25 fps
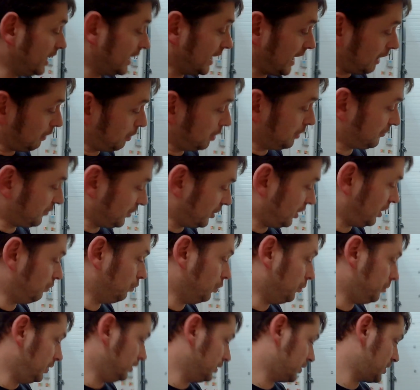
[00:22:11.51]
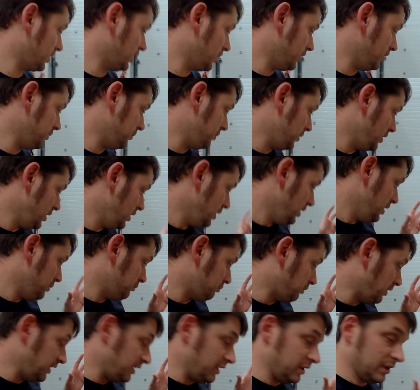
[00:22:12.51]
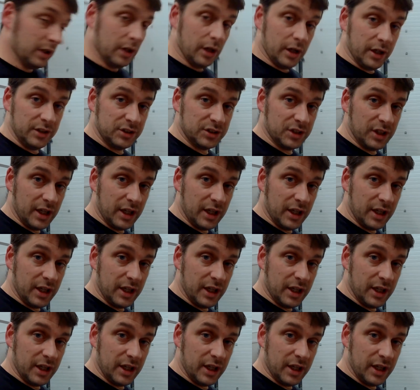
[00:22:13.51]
However, I will be looking at braided lines